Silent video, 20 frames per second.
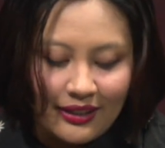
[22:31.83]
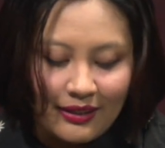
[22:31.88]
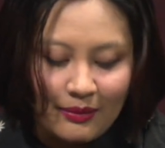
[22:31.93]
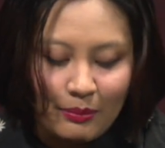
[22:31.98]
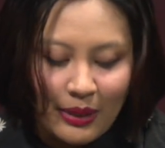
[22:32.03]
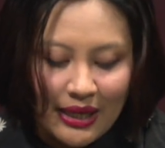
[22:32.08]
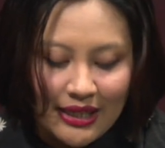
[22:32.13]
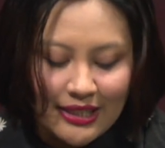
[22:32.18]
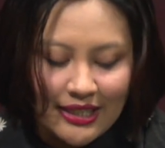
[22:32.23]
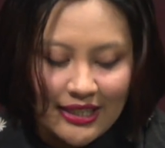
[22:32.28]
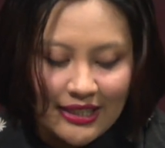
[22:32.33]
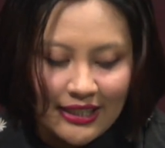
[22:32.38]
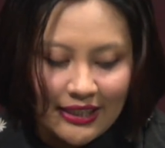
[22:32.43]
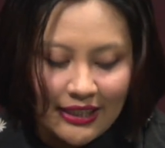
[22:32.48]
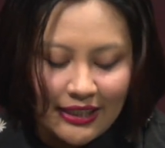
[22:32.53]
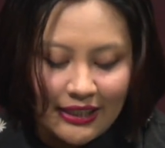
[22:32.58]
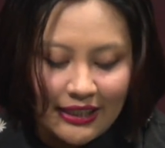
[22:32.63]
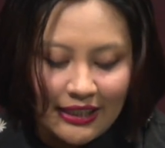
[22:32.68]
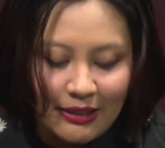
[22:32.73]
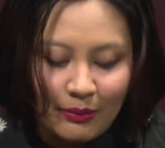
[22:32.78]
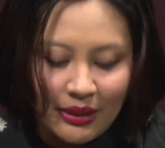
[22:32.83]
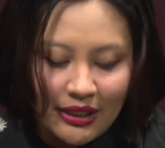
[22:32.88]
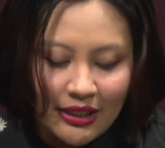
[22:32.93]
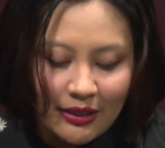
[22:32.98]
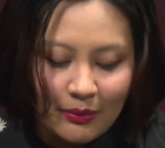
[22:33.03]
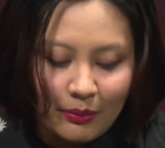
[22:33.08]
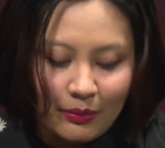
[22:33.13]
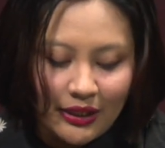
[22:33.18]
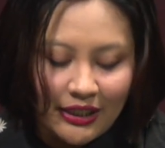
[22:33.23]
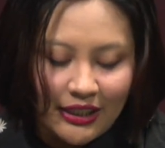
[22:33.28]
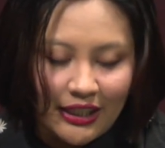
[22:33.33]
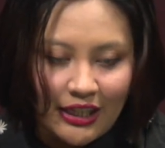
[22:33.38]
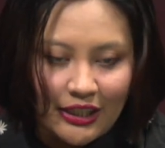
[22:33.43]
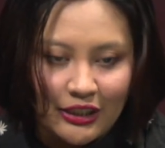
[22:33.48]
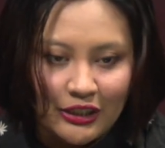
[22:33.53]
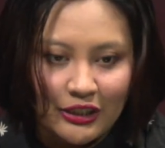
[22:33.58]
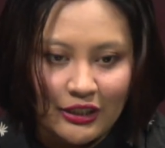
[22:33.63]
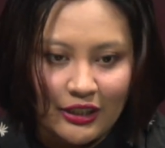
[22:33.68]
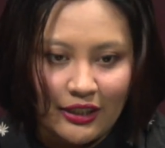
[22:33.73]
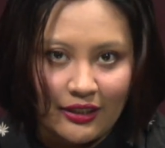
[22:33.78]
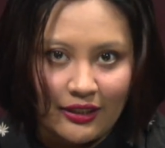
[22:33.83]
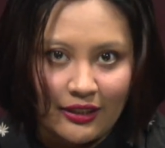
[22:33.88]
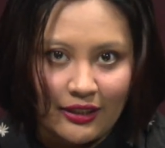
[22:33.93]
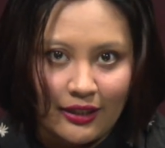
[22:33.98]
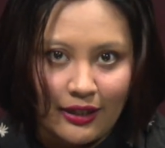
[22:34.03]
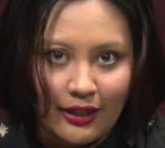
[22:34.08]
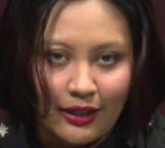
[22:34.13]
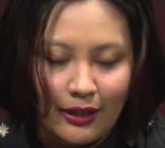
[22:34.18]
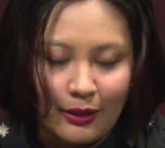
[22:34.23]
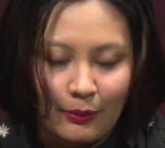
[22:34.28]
but the immediate implication